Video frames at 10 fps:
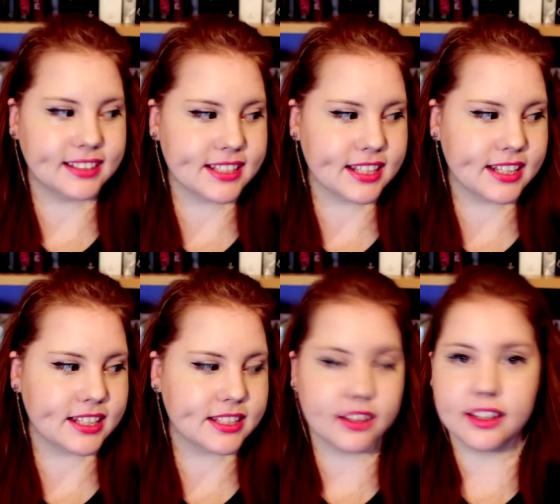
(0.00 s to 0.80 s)
this
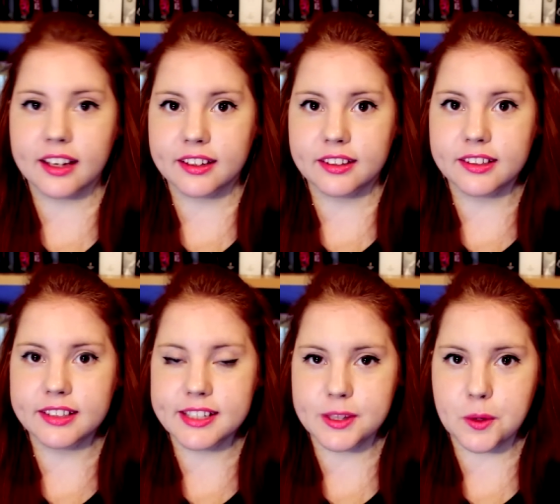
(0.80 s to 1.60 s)
is a young
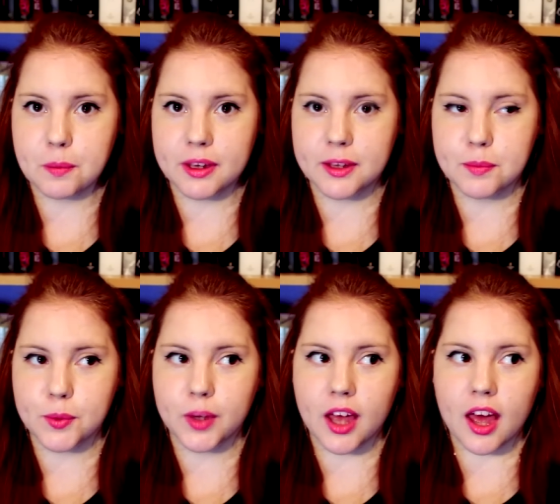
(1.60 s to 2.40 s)
adult dystopian
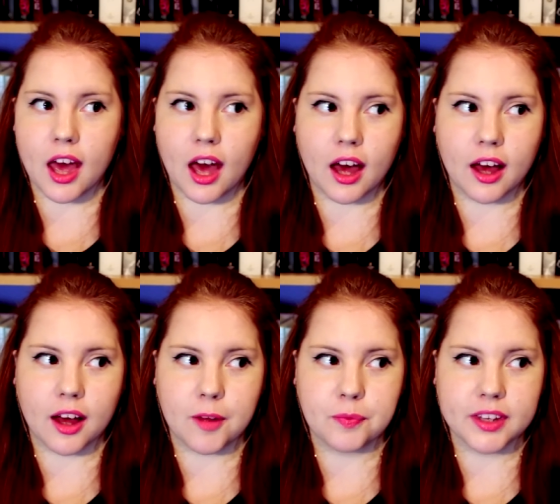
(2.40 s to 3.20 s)
book
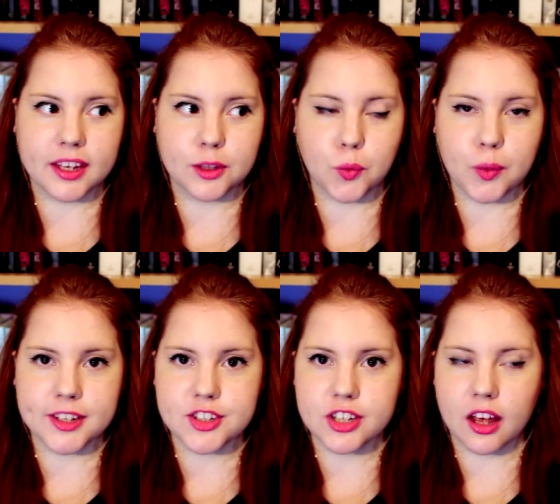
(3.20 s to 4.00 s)
in
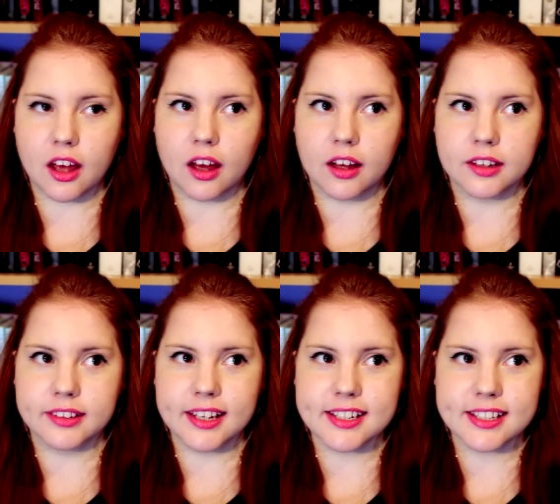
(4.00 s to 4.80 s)
which
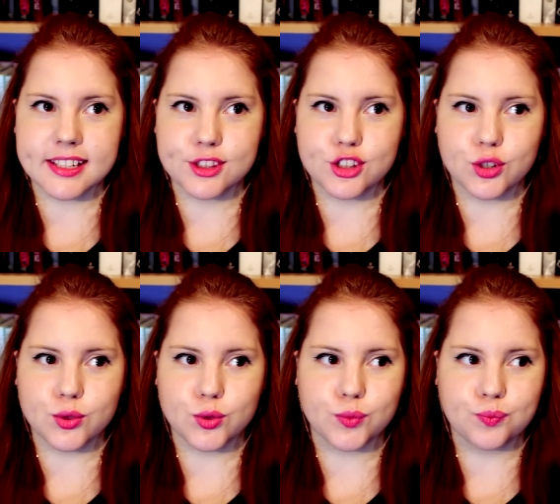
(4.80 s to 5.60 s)
there's this
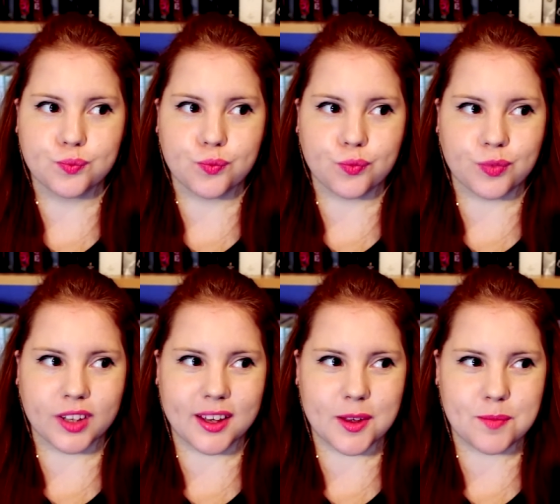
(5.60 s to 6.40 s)
new
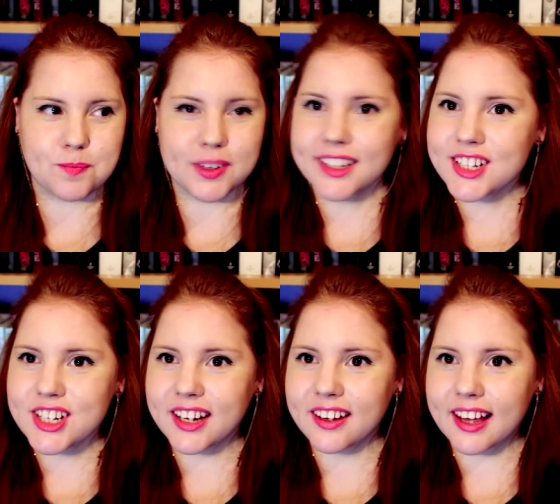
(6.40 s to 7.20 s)

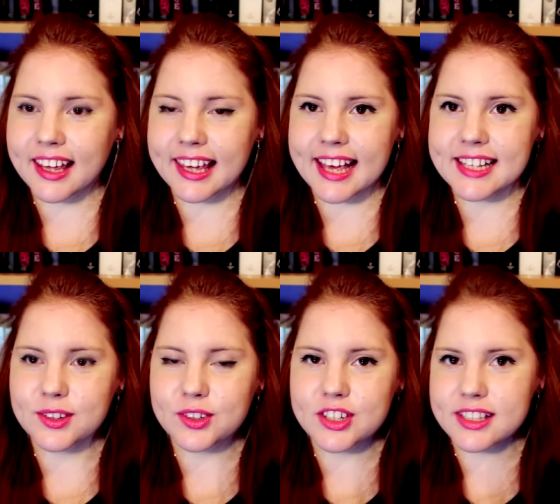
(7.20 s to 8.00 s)
militia, I
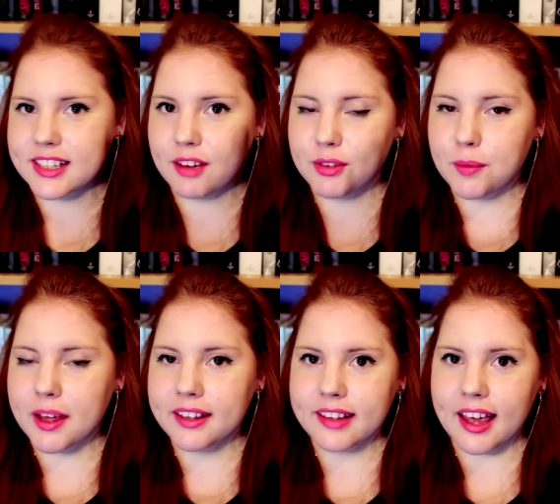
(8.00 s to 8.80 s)
guess, or just
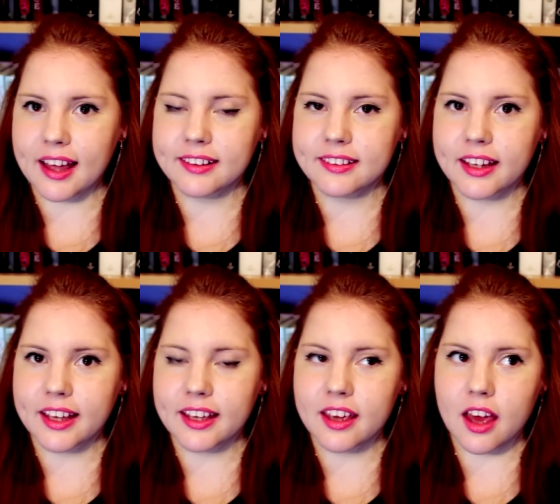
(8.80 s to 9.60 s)
government, and
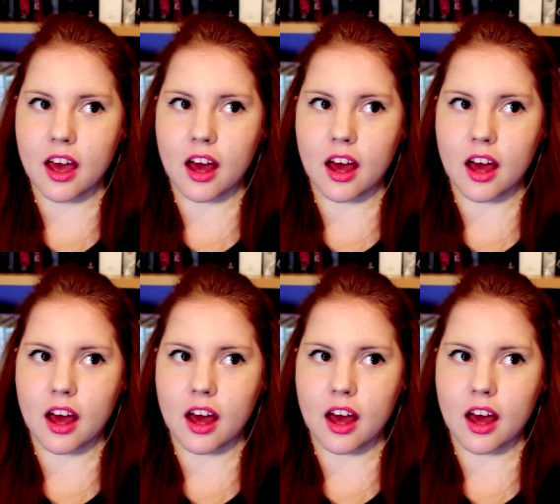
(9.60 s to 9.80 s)
they